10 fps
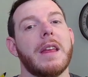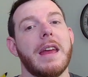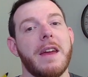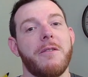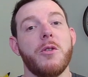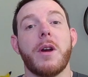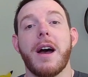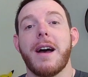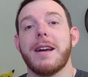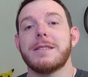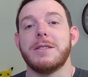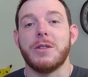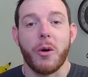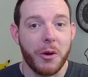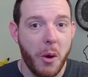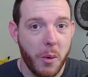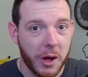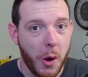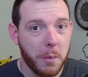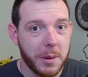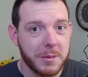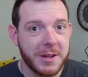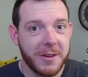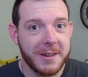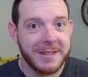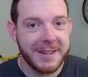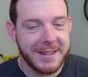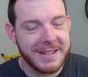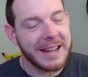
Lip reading: If you guys don't know what Copium Series is,